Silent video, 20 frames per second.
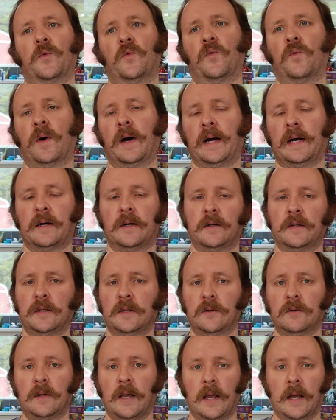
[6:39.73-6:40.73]
While
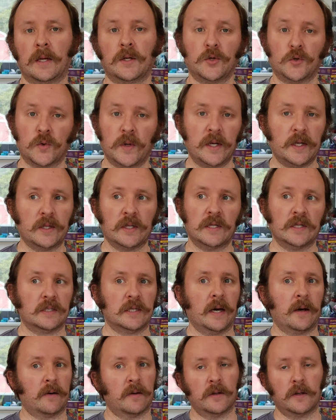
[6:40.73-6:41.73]
you can drink this
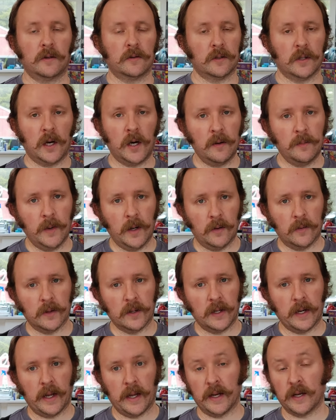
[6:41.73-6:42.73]
out on your
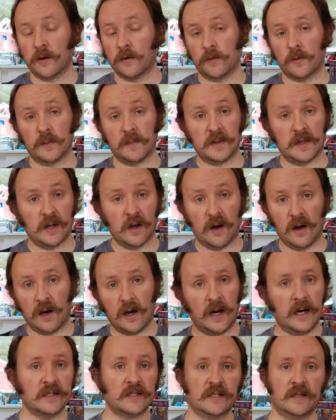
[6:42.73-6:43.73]
lawnmower, and it would be
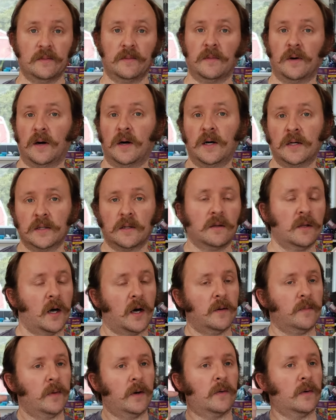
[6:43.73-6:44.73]
awesome on the
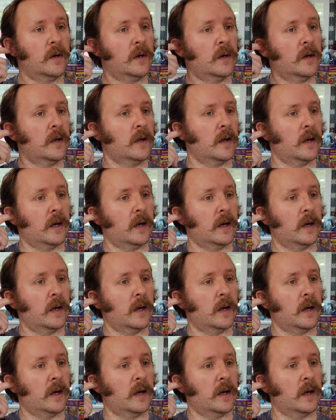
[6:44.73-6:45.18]
lawnmower,